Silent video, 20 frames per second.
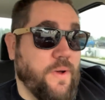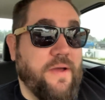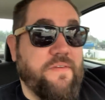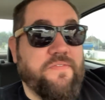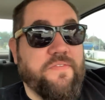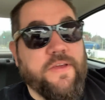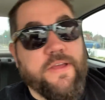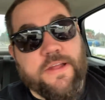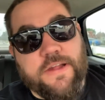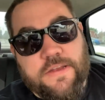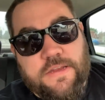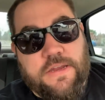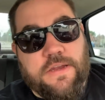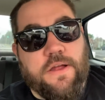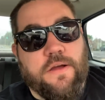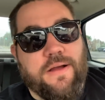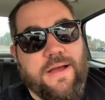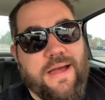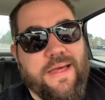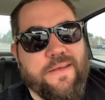I figured, you
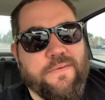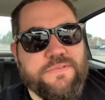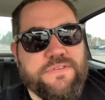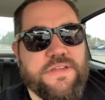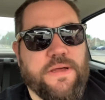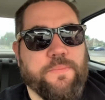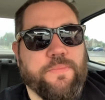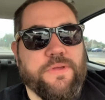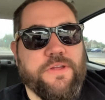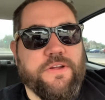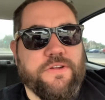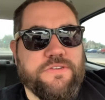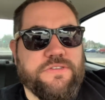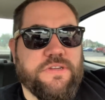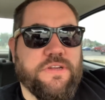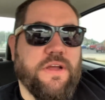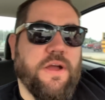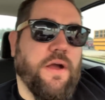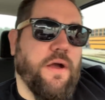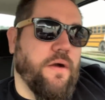know, ah, that was a couple years
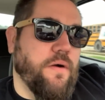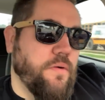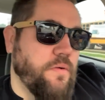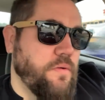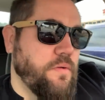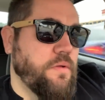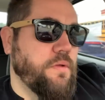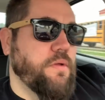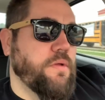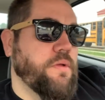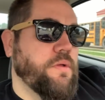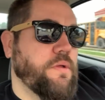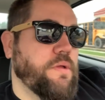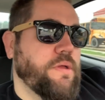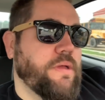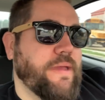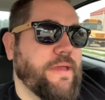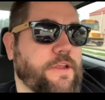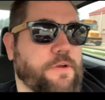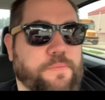ago.
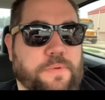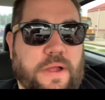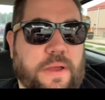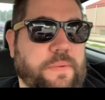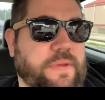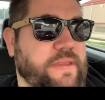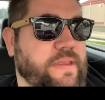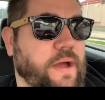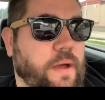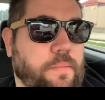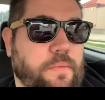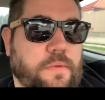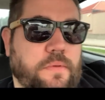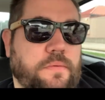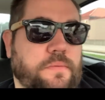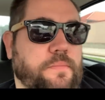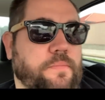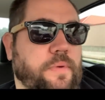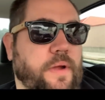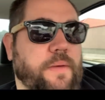It'll probably be double,
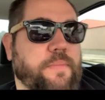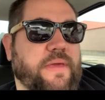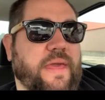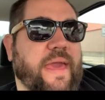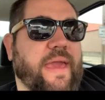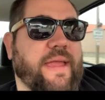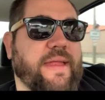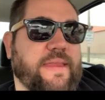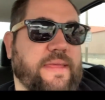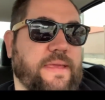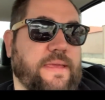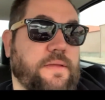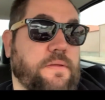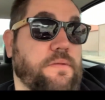probably 80.